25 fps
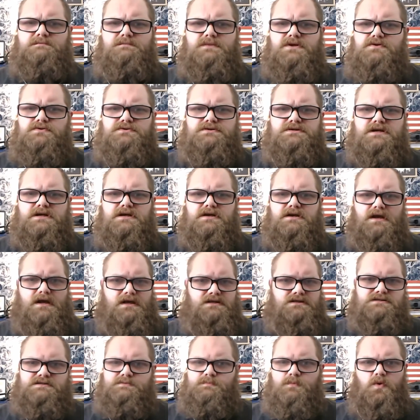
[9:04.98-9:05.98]
music
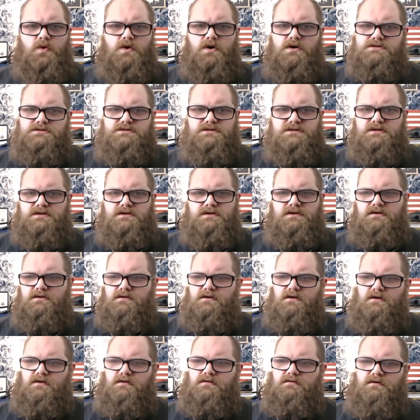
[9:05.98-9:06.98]
and sports and
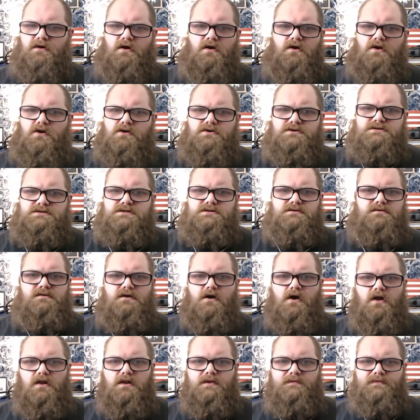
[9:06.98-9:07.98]
art,
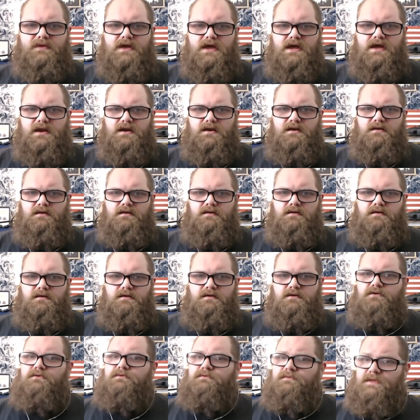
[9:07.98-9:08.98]
all of that
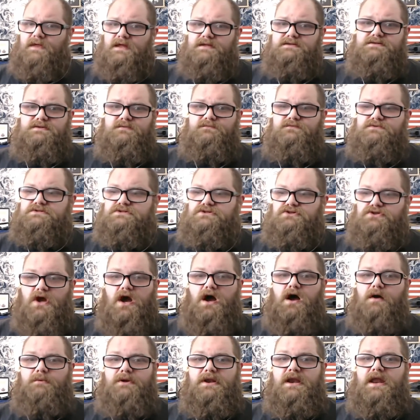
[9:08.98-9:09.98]
stuff is
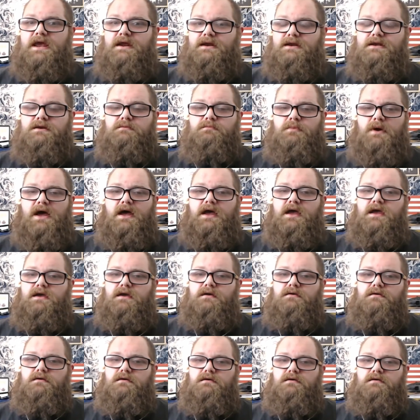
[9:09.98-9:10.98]
dominated
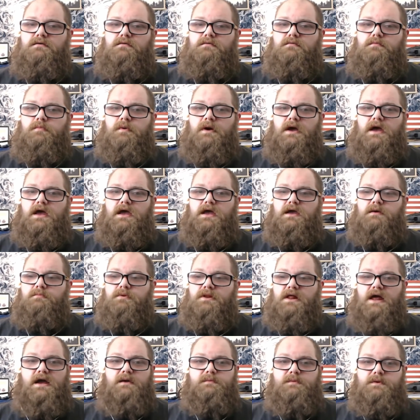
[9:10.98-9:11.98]
by
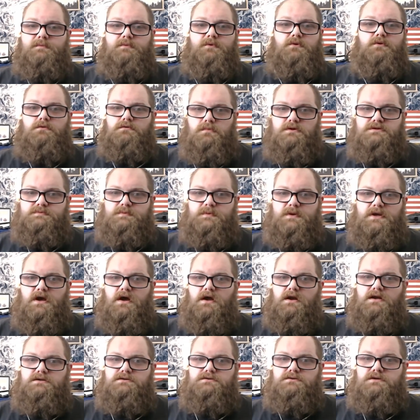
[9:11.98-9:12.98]
black people. Let's be
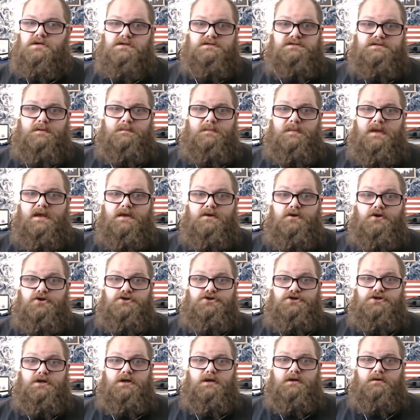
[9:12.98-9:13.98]
honest, because they make
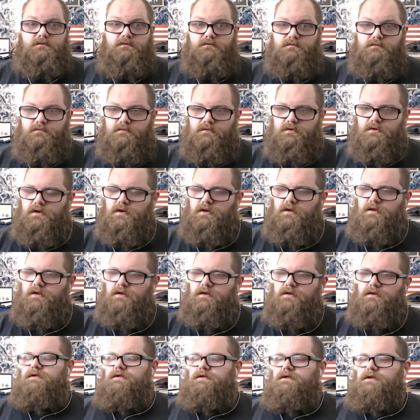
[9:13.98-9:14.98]
good shit,
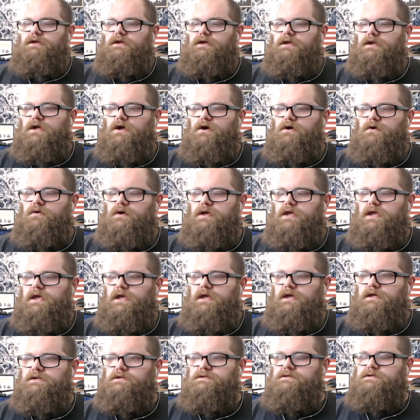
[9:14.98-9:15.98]

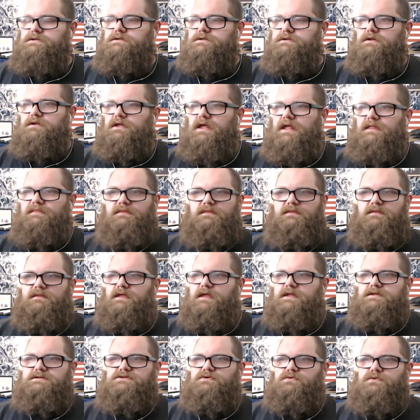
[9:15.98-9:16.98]
and
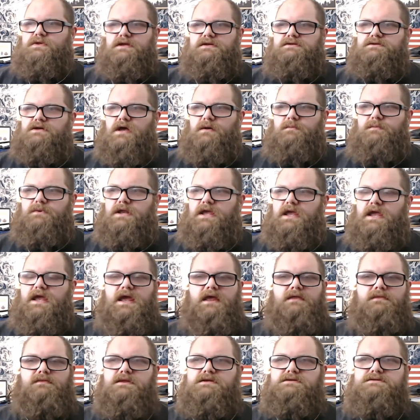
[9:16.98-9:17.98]
so they dominate.
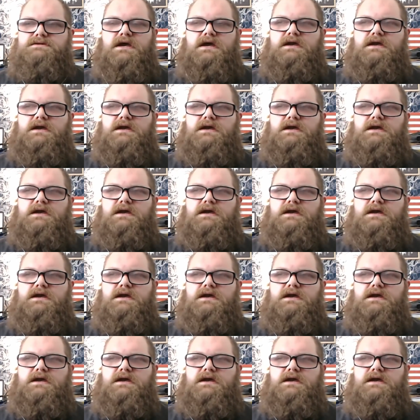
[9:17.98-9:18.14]
And these